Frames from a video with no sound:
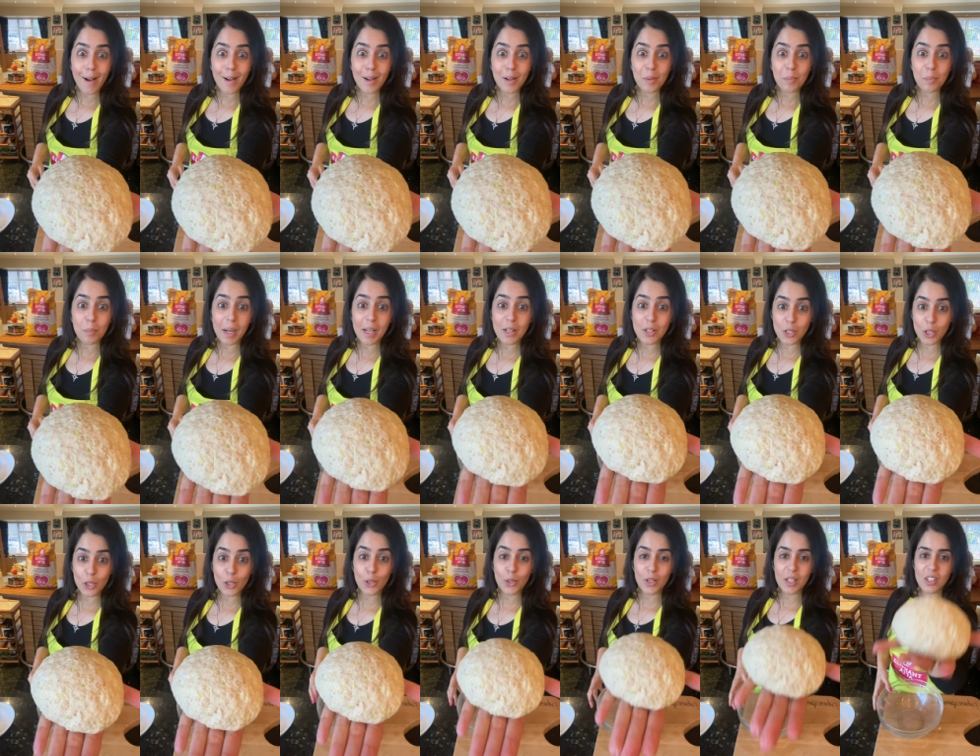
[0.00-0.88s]
my dough
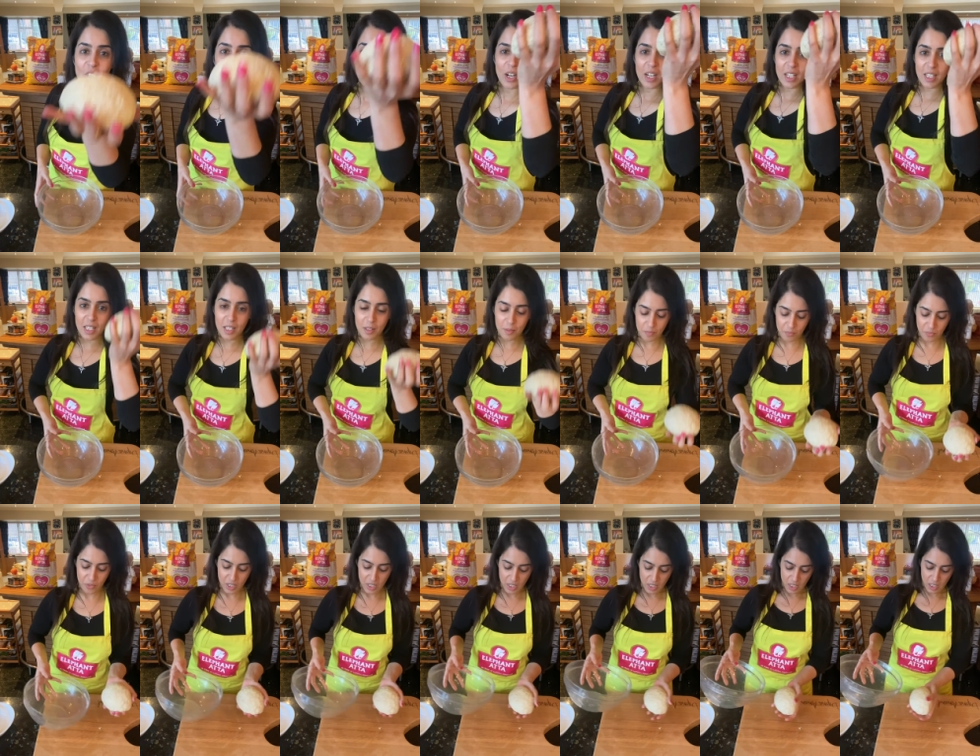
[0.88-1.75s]
is ready.
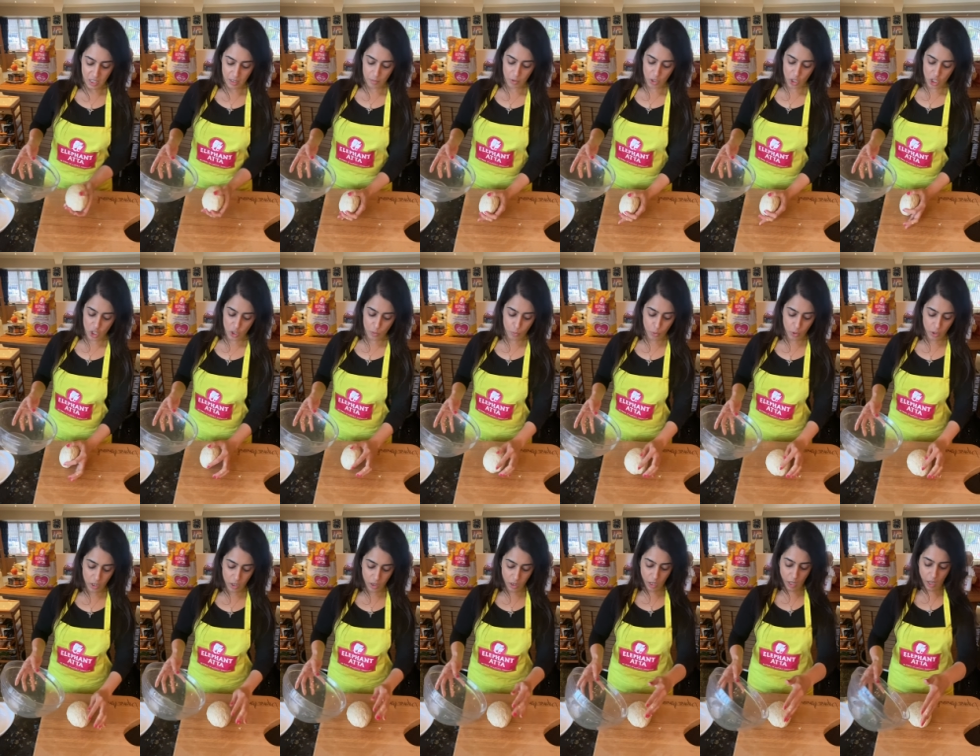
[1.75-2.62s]
I'm going to put
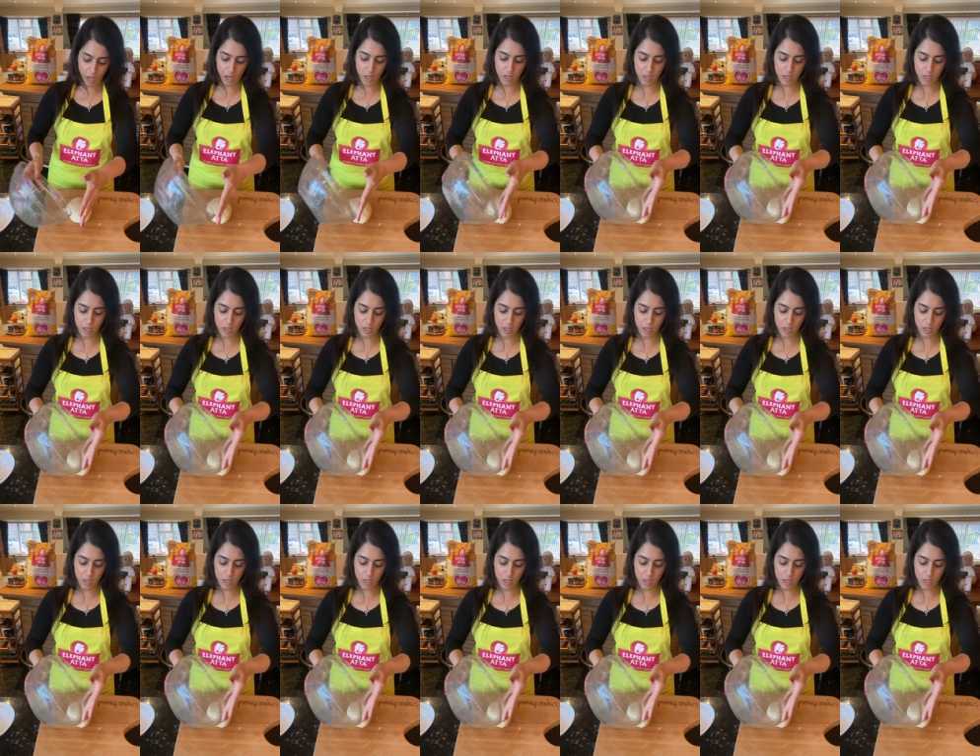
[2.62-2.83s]
it there